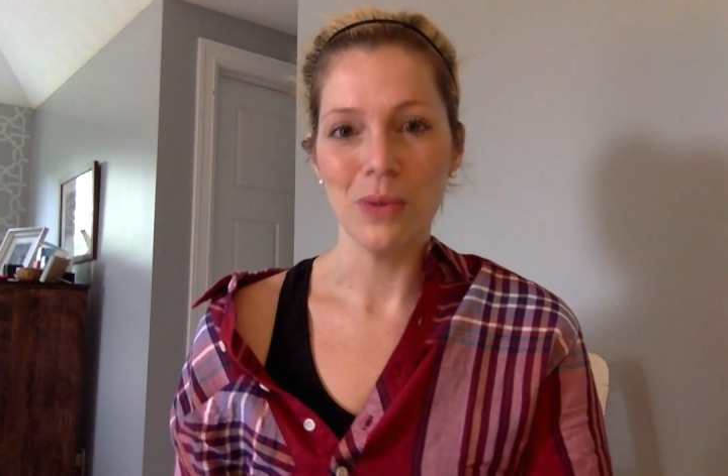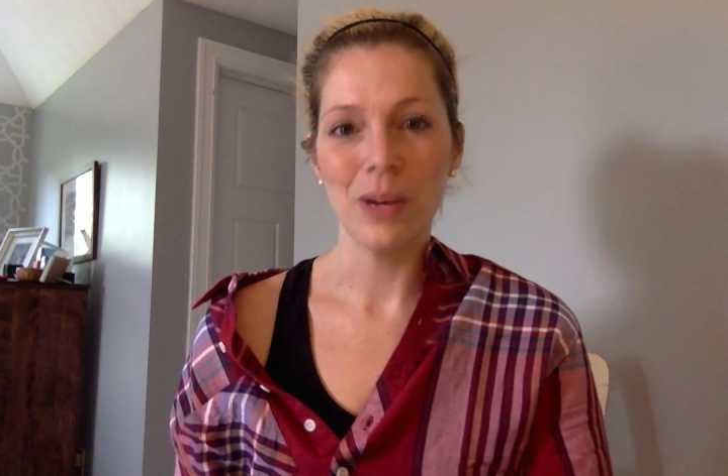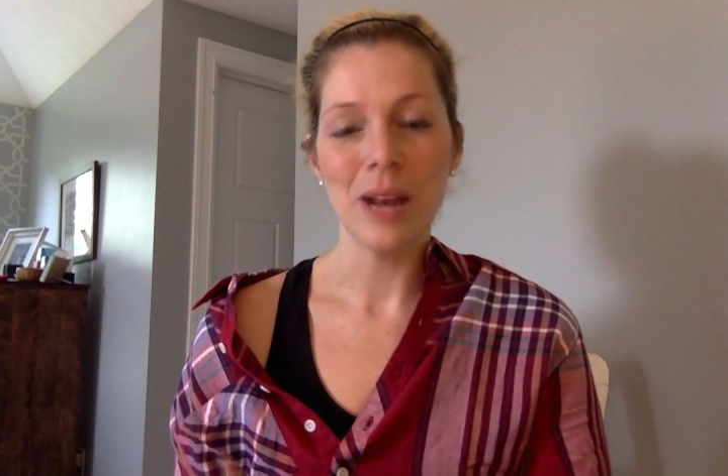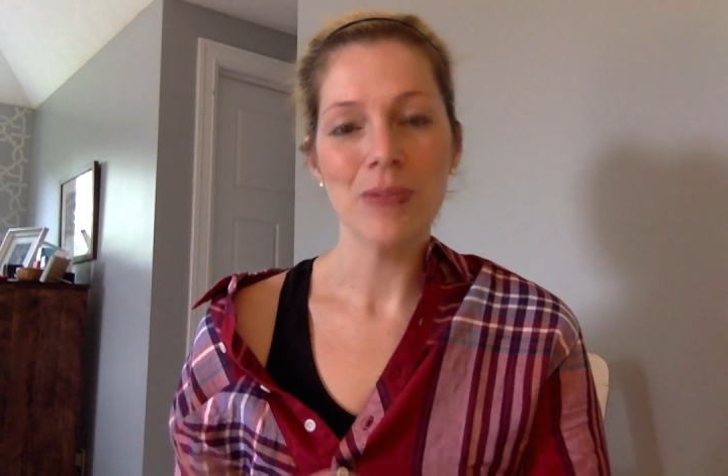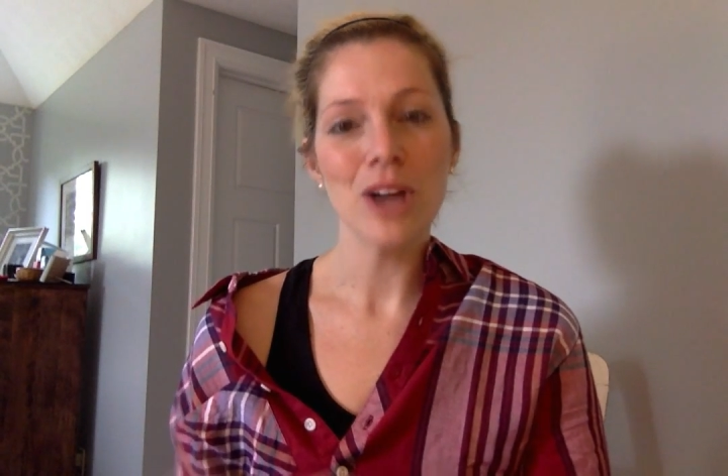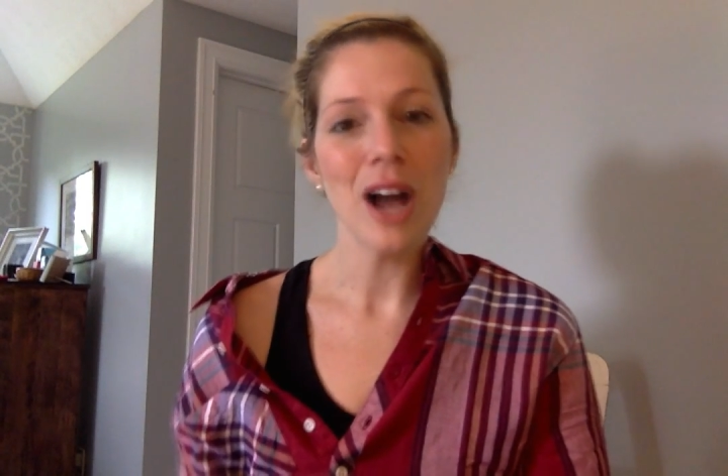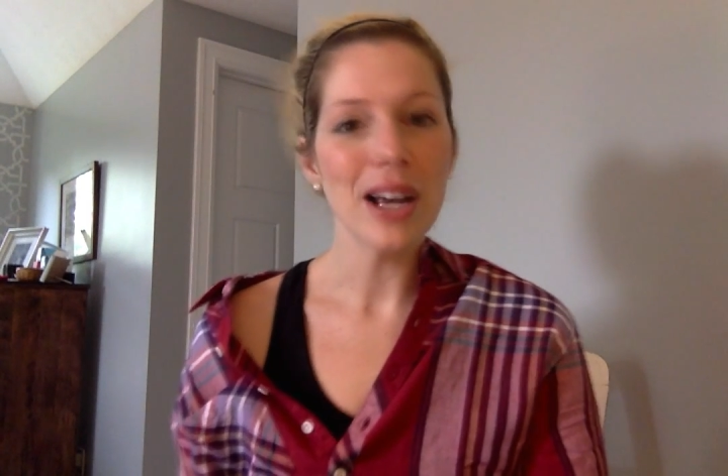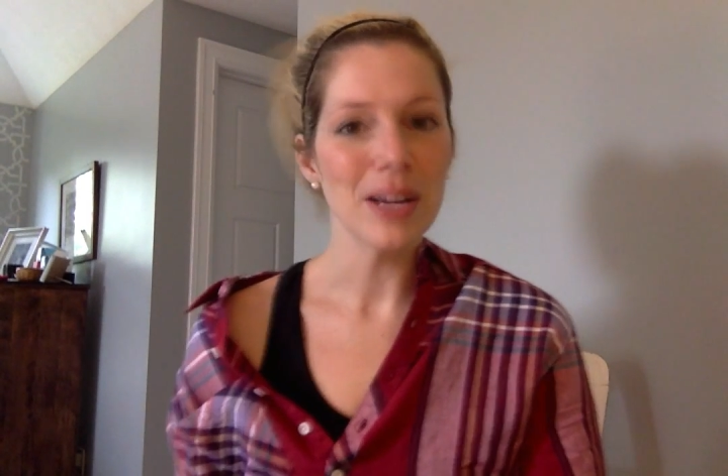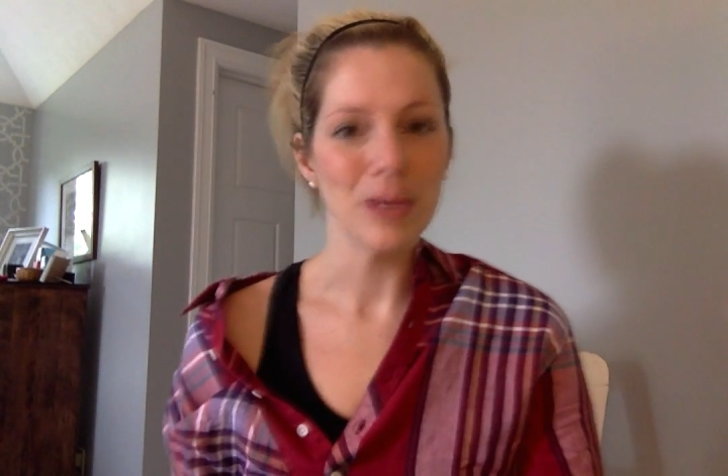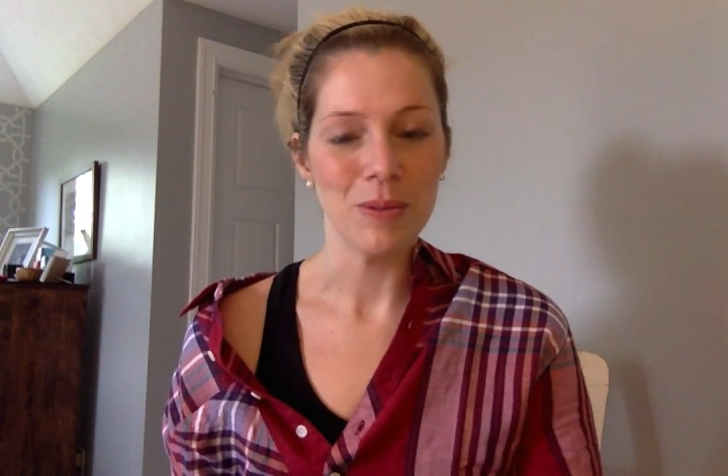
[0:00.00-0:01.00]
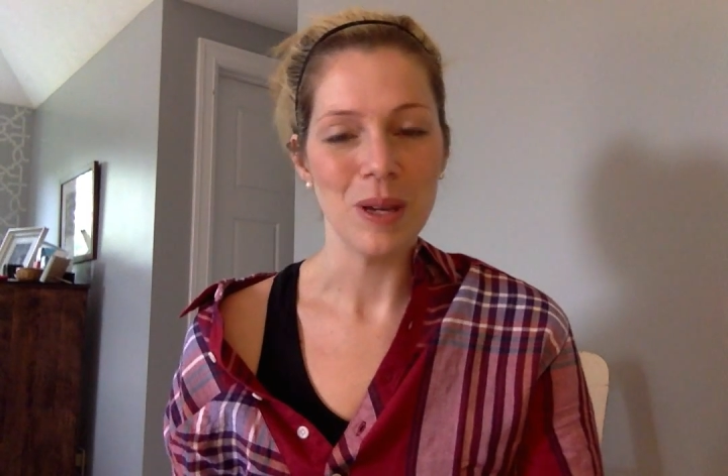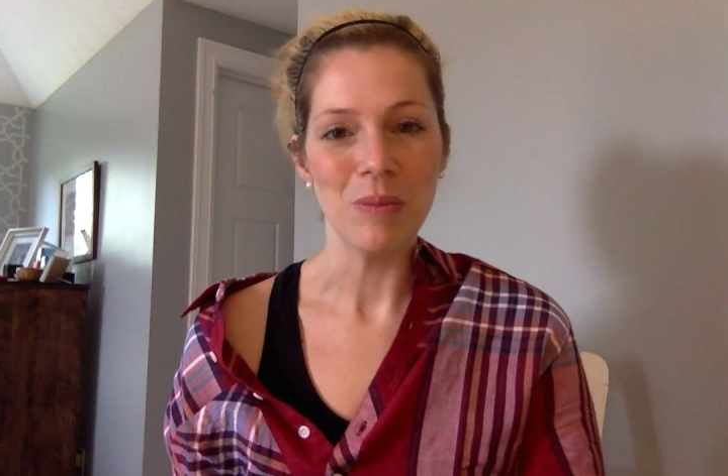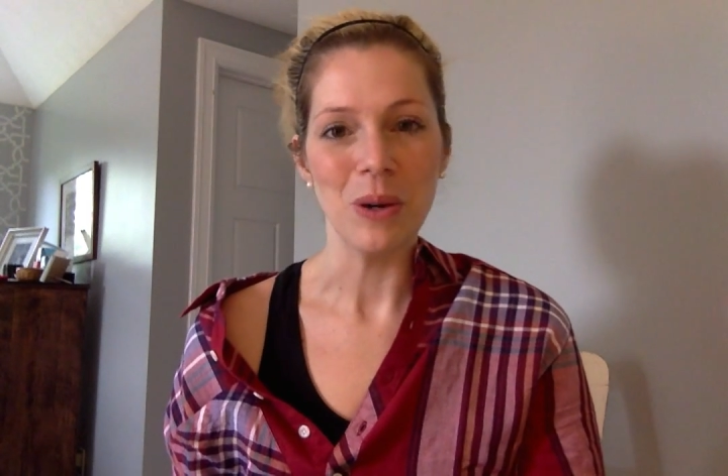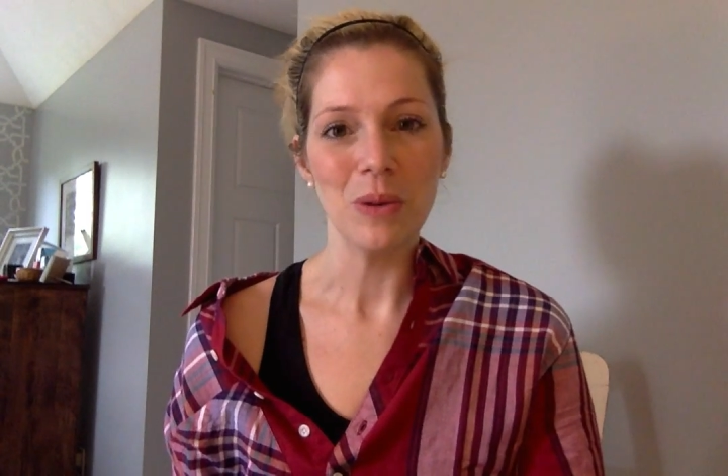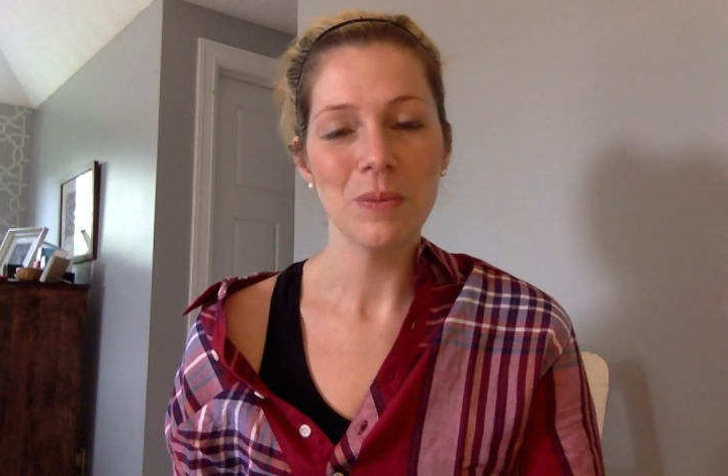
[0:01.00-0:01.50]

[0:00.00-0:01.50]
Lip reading: when I'm talking with people,